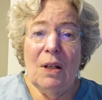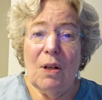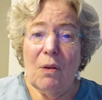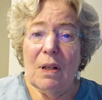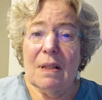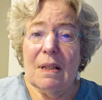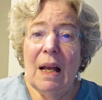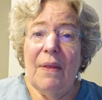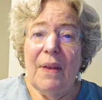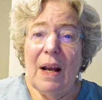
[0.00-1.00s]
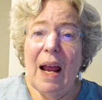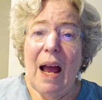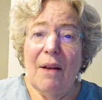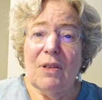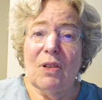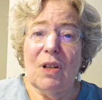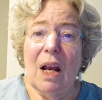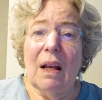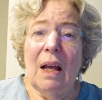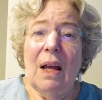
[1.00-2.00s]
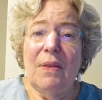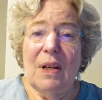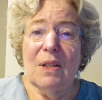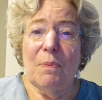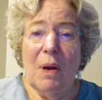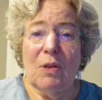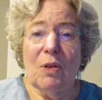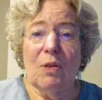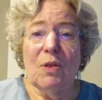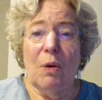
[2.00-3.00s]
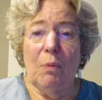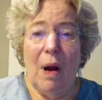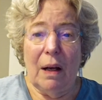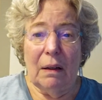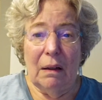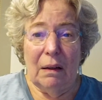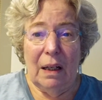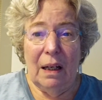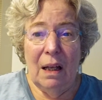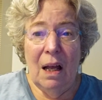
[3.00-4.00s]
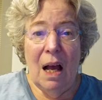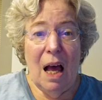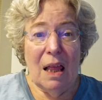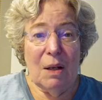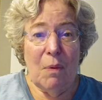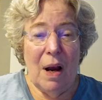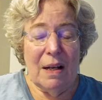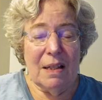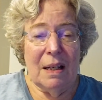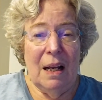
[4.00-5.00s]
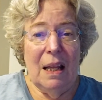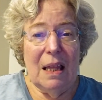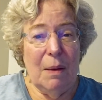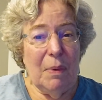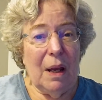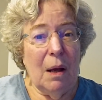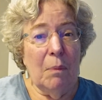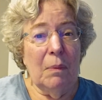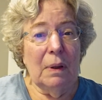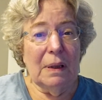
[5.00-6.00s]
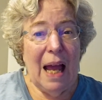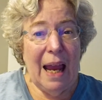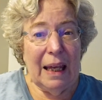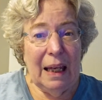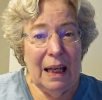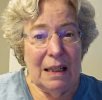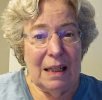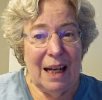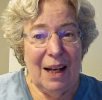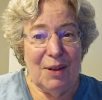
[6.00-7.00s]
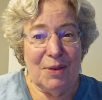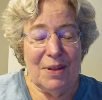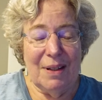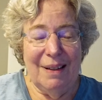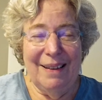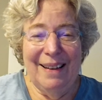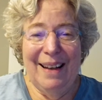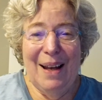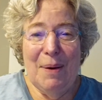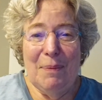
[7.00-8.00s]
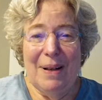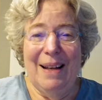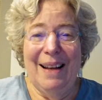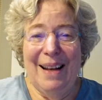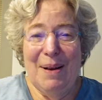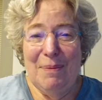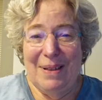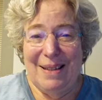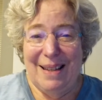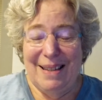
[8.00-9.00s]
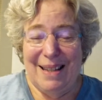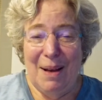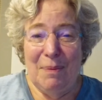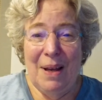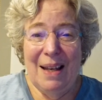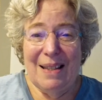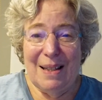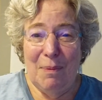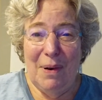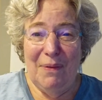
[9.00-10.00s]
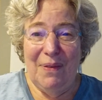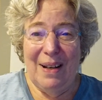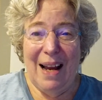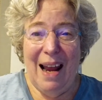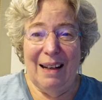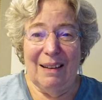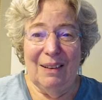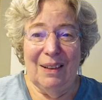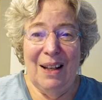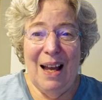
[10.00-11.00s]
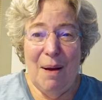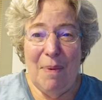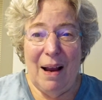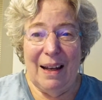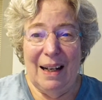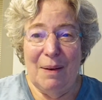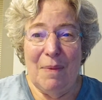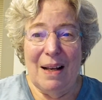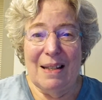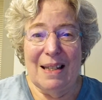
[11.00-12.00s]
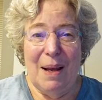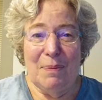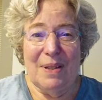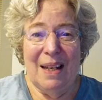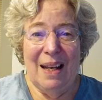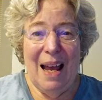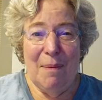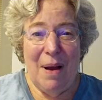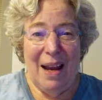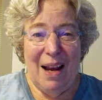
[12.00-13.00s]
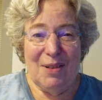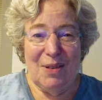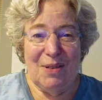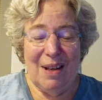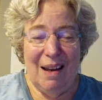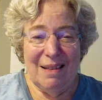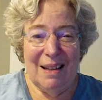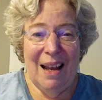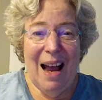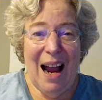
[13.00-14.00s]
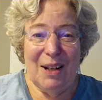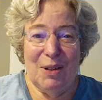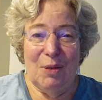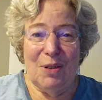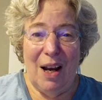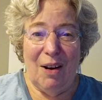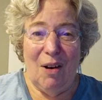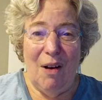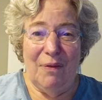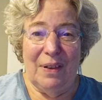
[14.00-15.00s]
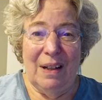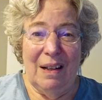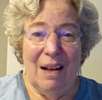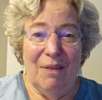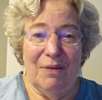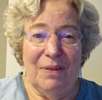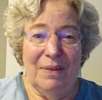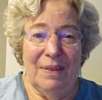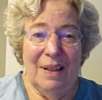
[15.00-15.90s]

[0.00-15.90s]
Notice that I have to check these measures regularly, otherwise they become lagging indicators. But since I'm somewhat fanatical about getting my steps and my exercise, I do check often enough.